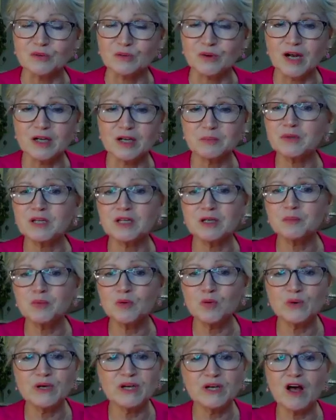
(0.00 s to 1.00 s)
right?
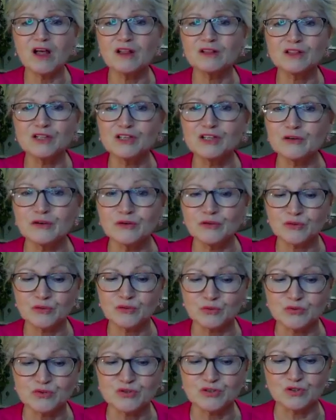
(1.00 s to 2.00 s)
People, we all learn
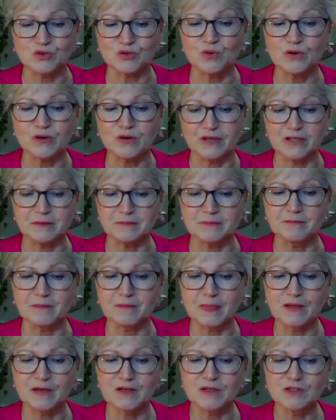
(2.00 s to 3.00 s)
through story.
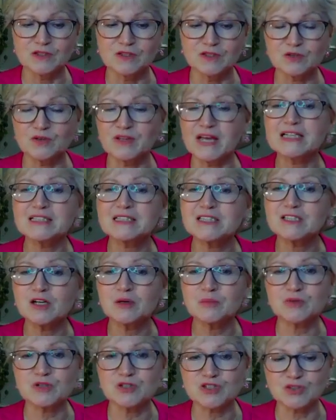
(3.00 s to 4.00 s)
So that's
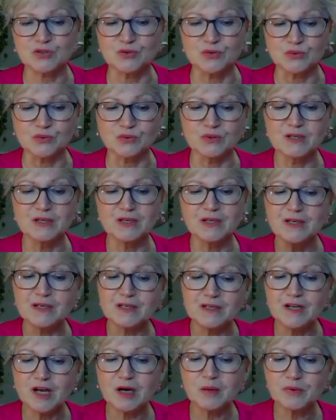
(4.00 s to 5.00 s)
number two.
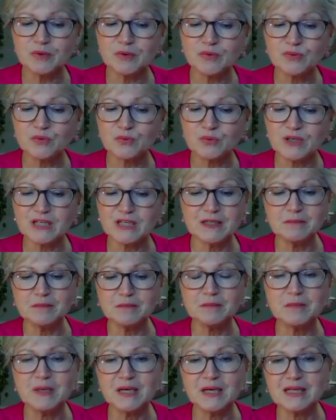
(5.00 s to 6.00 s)
Number three,
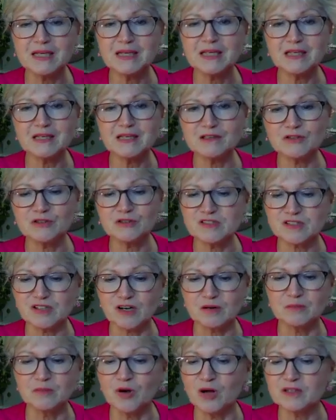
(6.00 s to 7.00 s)
many healers
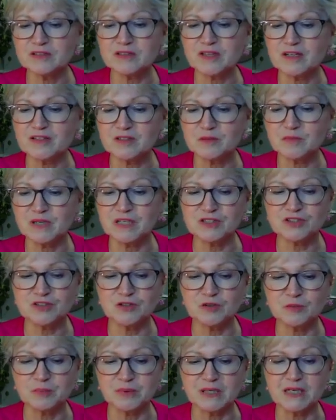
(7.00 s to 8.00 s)
are
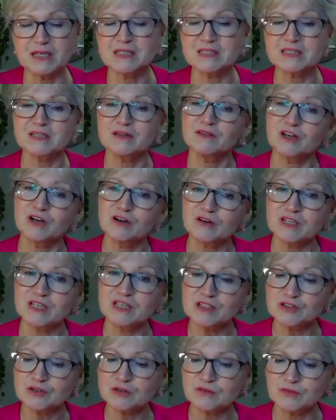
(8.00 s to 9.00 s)
multidimensional beings and they're
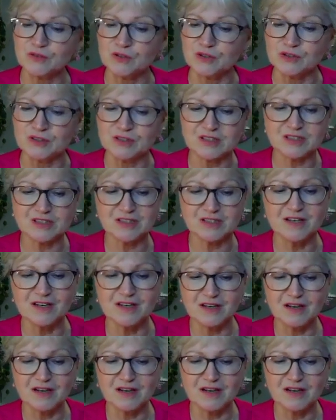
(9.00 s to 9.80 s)
introverts.